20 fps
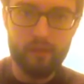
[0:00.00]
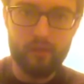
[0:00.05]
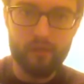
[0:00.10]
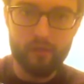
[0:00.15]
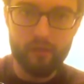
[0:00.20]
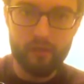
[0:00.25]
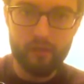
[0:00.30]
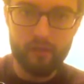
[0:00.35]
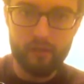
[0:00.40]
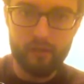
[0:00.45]

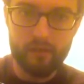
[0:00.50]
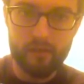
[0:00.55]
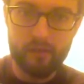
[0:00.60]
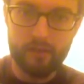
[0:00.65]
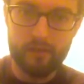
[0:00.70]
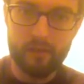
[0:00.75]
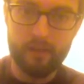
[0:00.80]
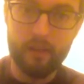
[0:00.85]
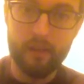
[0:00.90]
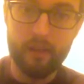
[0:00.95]
Johnny's
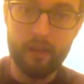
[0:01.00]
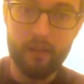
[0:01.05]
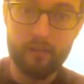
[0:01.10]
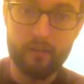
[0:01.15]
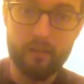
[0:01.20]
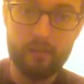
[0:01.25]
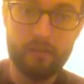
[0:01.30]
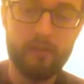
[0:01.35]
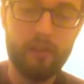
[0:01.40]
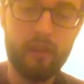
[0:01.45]
guitar
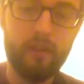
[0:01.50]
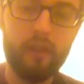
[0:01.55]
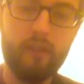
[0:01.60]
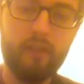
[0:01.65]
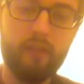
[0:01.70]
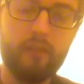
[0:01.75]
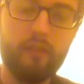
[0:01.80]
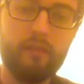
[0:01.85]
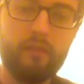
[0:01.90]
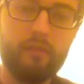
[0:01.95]
enters.
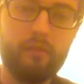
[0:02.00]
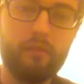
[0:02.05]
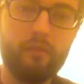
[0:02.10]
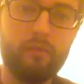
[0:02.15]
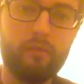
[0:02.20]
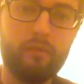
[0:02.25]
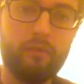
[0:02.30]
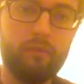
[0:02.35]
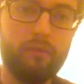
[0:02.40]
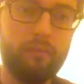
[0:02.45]

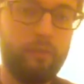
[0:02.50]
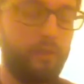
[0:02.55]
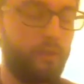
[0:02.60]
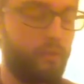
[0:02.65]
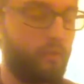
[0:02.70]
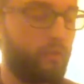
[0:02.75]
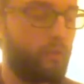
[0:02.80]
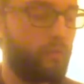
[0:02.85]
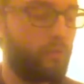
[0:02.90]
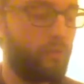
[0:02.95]
So we
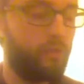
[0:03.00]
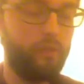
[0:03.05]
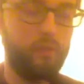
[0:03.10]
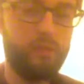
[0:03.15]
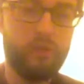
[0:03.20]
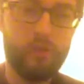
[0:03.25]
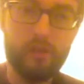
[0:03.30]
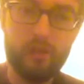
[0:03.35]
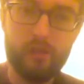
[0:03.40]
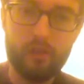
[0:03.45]
do 2
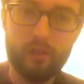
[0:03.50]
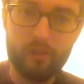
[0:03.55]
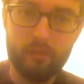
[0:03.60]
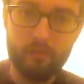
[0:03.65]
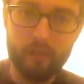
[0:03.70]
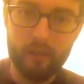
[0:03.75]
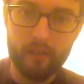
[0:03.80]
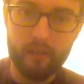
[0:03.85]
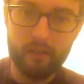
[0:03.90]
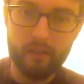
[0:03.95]
G sharp
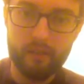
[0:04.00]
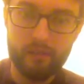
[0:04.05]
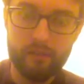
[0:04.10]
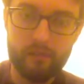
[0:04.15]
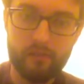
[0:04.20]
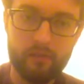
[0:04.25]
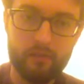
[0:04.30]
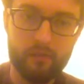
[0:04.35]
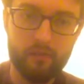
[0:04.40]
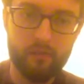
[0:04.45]
minors
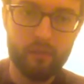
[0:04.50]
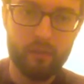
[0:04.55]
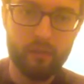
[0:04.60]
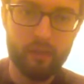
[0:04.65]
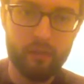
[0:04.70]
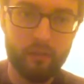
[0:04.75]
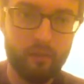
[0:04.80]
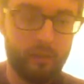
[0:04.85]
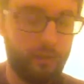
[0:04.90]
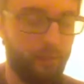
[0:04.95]
to
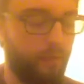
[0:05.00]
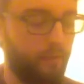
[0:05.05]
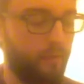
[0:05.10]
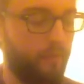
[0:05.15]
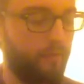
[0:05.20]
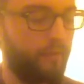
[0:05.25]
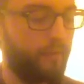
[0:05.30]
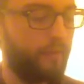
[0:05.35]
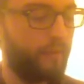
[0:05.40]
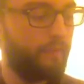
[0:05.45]
begin with,
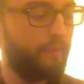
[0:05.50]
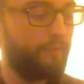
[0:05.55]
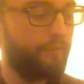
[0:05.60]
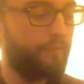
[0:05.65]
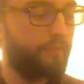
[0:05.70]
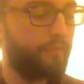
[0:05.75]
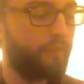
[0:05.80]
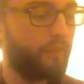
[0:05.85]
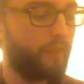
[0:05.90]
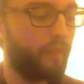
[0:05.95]

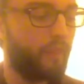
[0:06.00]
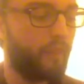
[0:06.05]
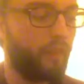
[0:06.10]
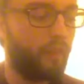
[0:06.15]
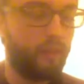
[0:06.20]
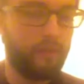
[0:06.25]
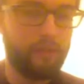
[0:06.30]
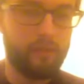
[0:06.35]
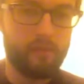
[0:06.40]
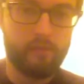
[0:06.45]

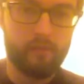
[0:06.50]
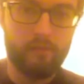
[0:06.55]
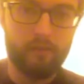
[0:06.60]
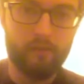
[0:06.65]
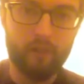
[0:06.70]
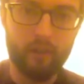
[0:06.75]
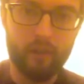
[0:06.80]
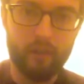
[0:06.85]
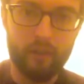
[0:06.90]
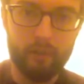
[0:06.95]
and it's just all
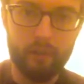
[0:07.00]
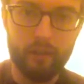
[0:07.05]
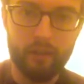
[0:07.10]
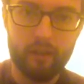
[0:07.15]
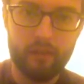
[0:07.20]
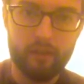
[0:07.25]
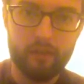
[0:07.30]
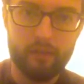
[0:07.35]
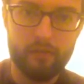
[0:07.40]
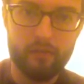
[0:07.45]
finger
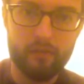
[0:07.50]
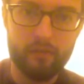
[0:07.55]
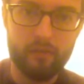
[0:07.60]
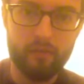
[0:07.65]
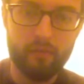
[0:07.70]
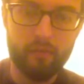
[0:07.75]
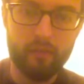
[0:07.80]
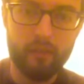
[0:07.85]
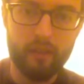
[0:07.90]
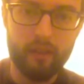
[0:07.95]
picking. So you're
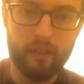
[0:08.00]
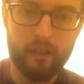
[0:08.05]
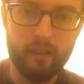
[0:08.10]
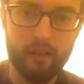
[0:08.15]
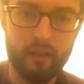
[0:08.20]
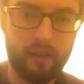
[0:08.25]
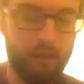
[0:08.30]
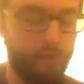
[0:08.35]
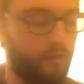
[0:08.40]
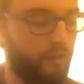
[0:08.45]

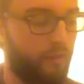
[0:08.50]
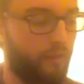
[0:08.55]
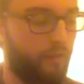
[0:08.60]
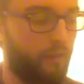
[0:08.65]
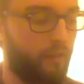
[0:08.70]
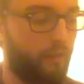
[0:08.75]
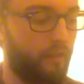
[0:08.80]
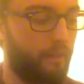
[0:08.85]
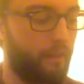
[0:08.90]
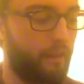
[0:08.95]
plucking
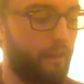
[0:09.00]
the